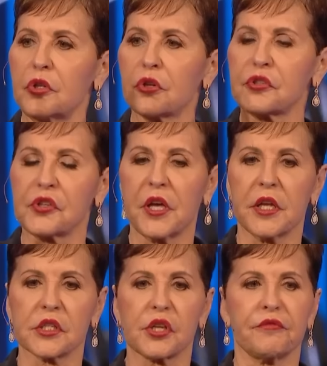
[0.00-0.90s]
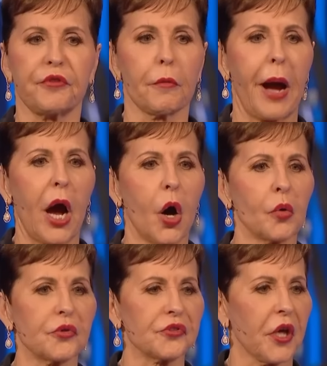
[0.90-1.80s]
your sins for my
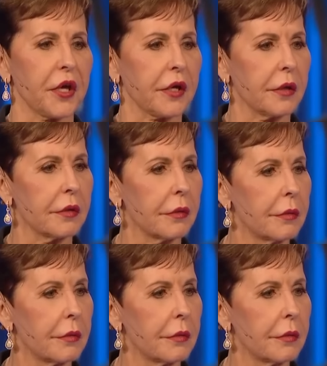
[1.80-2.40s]
own sake.